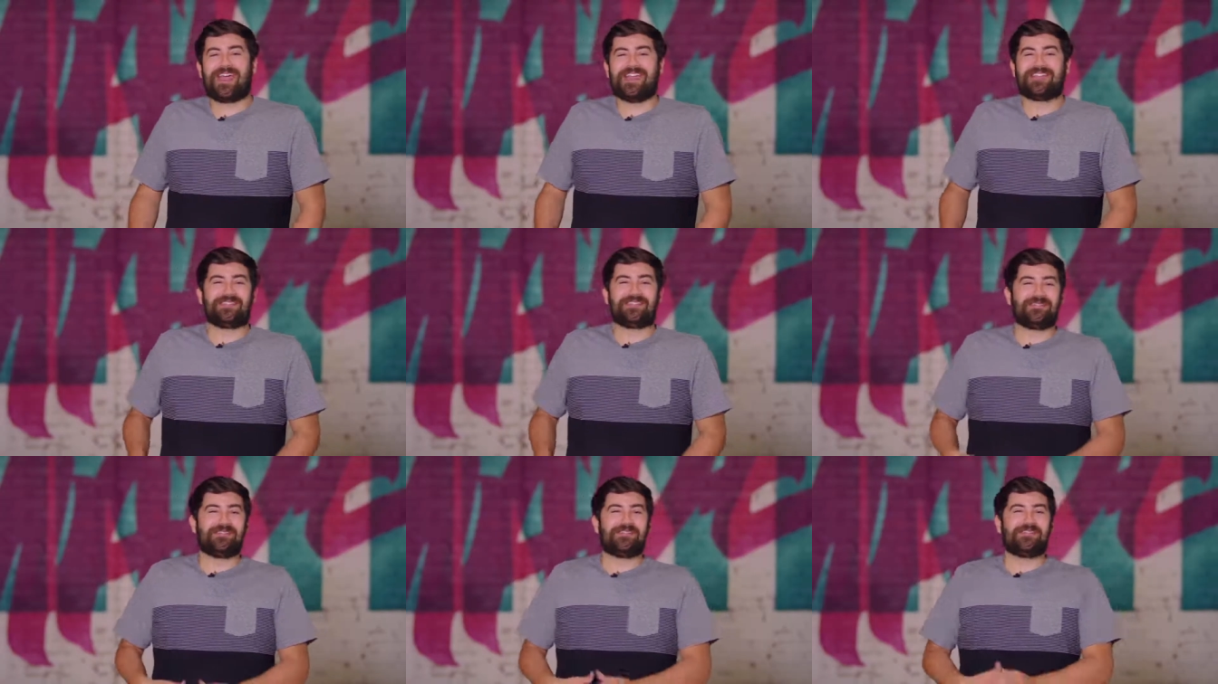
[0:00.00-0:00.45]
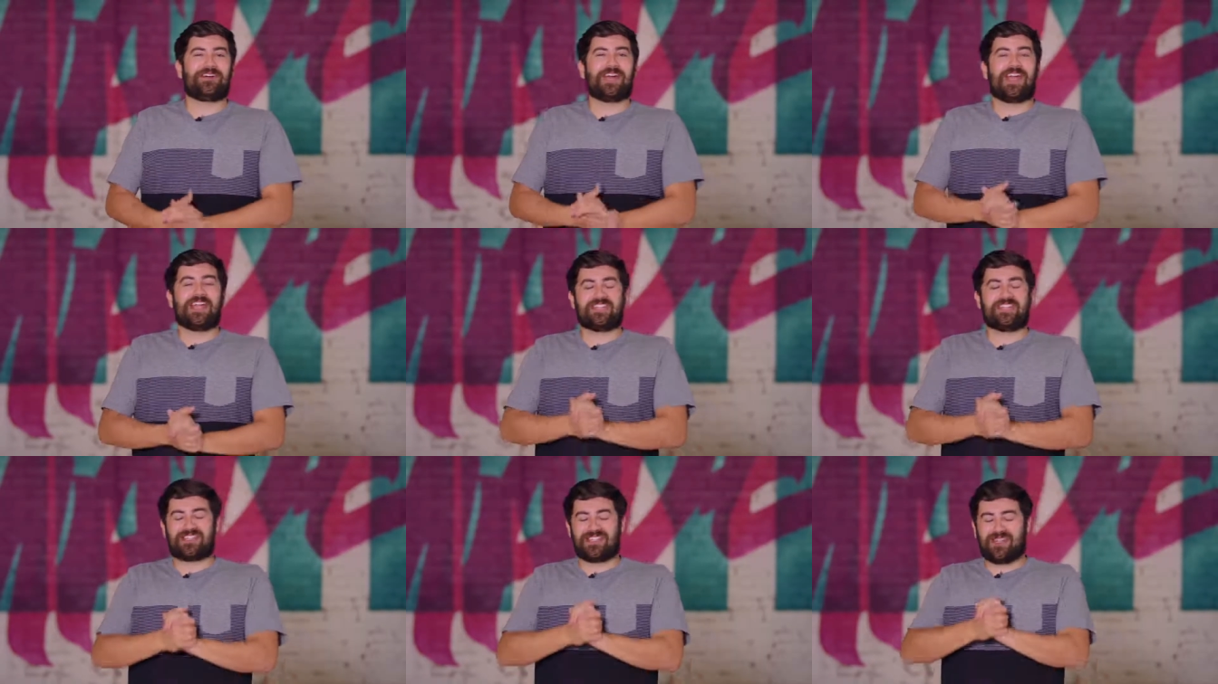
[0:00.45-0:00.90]
Doing
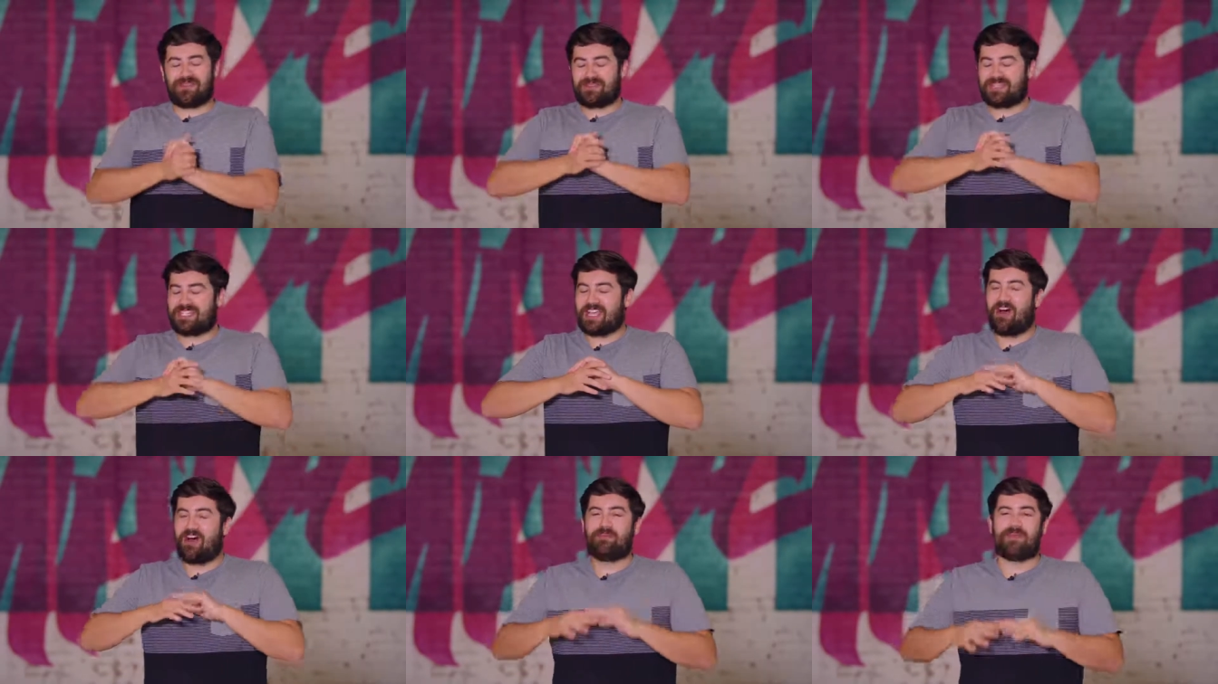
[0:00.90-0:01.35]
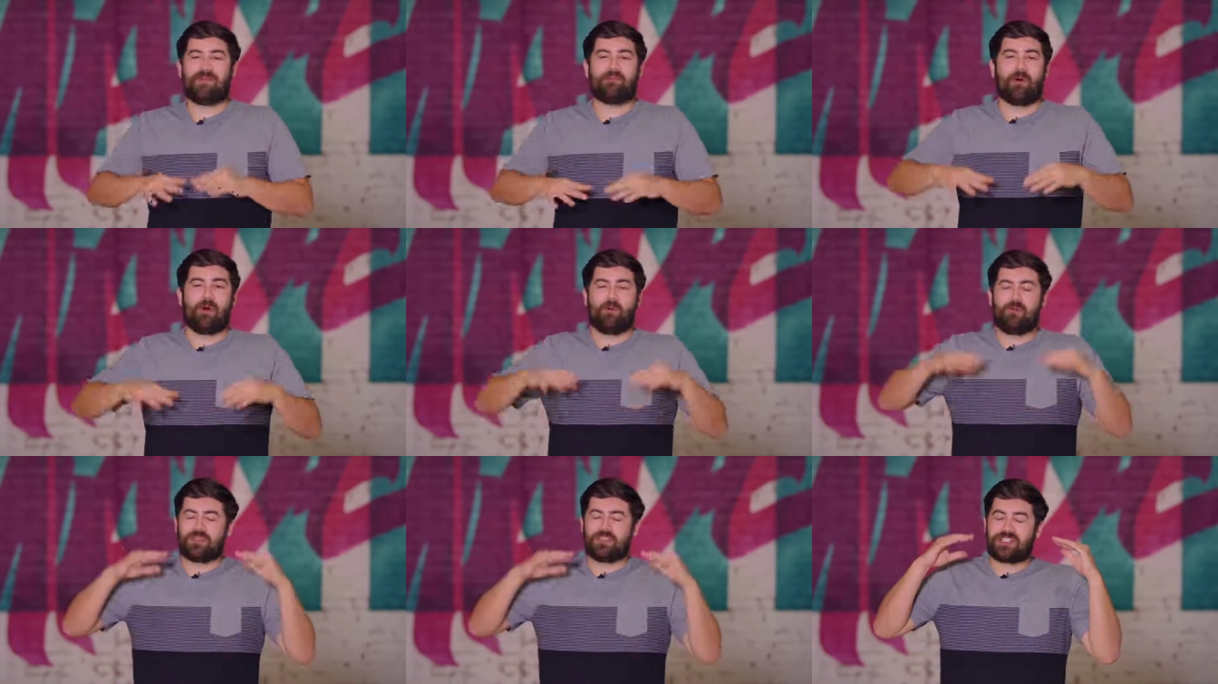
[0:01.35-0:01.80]
great. So tell me,
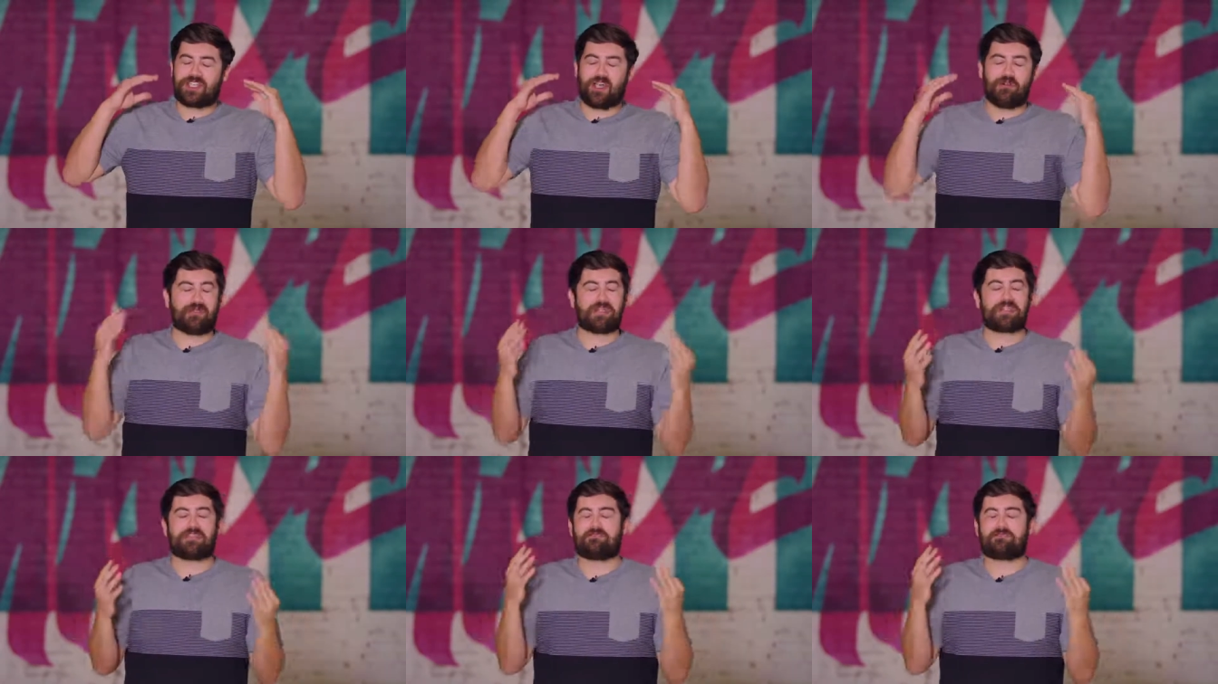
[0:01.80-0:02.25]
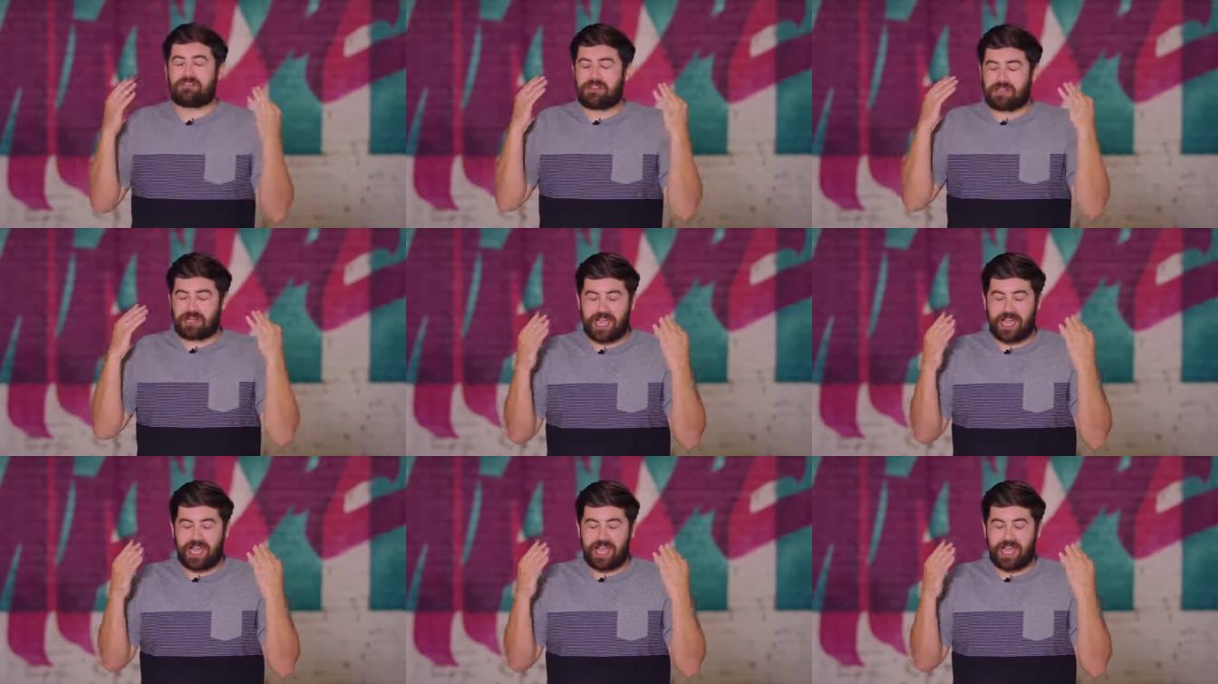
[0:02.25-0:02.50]
what was going through